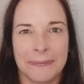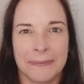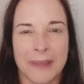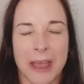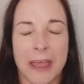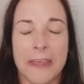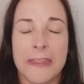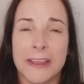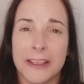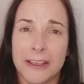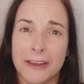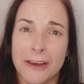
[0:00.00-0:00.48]
I
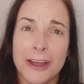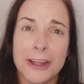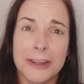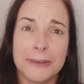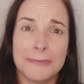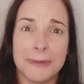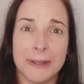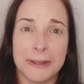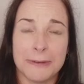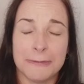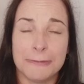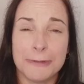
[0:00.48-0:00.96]
think I'd
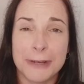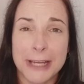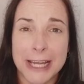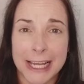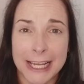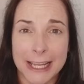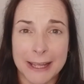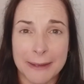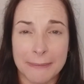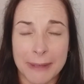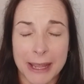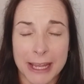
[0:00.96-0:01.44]
be
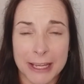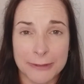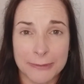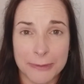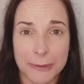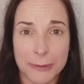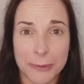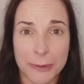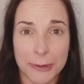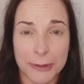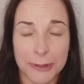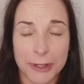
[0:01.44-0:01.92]
really amazed
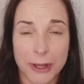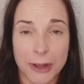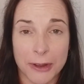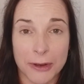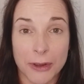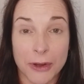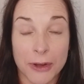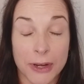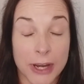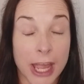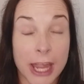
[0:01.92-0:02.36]
with what's going on.